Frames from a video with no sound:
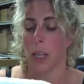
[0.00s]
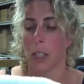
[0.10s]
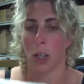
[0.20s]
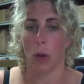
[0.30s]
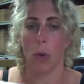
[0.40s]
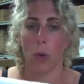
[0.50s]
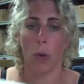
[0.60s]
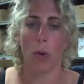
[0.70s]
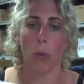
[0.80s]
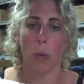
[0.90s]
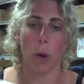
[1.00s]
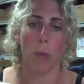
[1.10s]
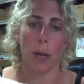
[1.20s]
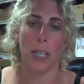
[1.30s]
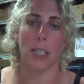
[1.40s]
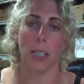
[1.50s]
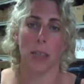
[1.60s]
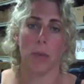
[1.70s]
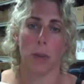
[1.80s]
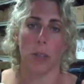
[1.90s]
So what we
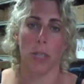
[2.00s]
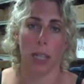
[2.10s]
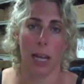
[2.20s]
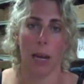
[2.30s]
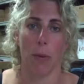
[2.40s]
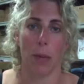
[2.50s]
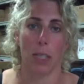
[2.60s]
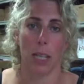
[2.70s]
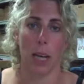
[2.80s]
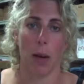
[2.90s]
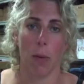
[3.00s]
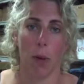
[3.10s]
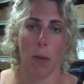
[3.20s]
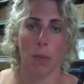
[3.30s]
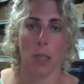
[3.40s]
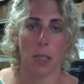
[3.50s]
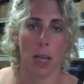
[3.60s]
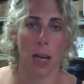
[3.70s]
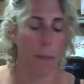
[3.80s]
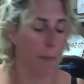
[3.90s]
did was, and how we did our wipes,
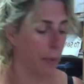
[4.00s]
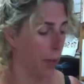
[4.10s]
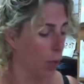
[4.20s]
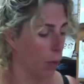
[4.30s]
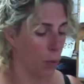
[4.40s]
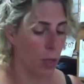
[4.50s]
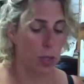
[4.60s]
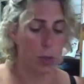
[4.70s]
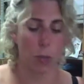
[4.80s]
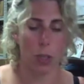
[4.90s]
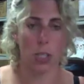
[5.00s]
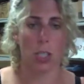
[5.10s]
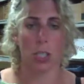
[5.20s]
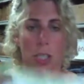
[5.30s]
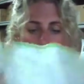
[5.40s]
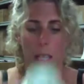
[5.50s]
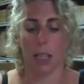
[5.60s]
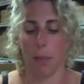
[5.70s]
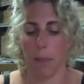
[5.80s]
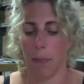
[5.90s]
was we used to just get
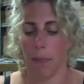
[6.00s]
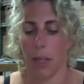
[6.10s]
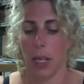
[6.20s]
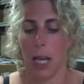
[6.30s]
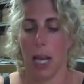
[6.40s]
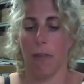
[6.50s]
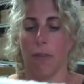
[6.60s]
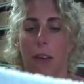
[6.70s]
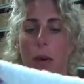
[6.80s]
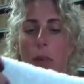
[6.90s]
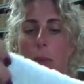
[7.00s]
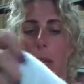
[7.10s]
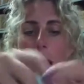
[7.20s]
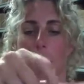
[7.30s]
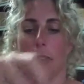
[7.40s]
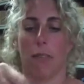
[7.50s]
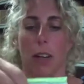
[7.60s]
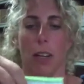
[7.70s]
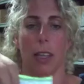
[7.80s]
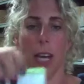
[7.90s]
them and fold them in half
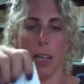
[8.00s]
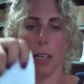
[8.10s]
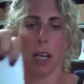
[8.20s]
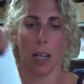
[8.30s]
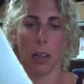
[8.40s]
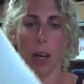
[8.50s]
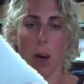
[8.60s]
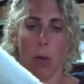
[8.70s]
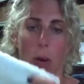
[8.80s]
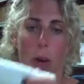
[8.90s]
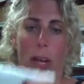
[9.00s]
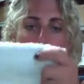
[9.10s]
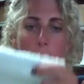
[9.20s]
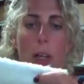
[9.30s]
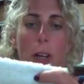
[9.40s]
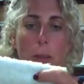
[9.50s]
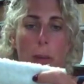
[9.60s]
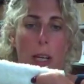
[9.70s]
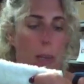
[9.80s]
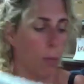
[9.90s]
like that, like the whole lot as we got them
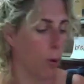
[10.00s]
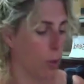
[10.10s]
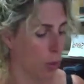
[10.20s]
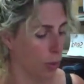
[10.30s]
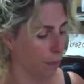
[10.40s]
out of the wash.